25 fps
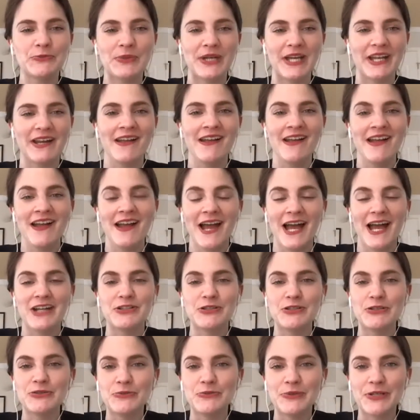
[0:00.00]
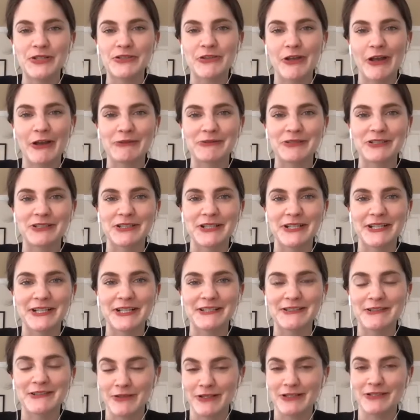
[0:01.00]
but I do wish I were in,